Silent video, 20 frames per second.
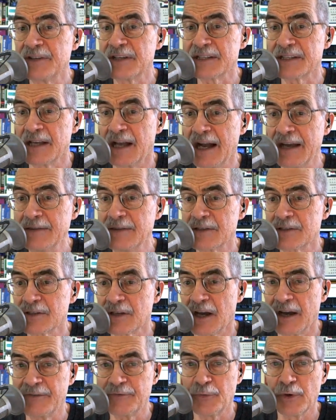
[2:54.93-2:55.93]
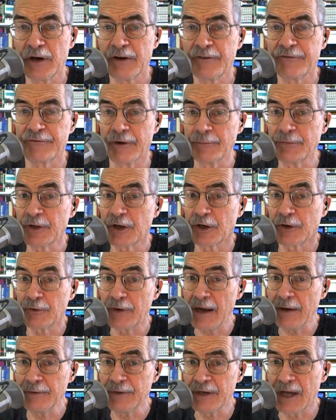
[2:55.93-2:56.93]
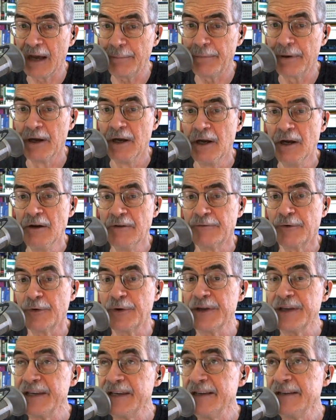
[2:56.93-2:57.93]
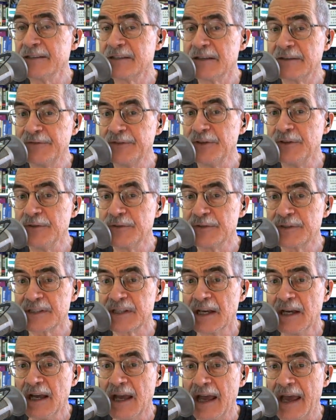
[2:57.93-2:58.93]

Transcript: designed the software from the ground up for ease of use,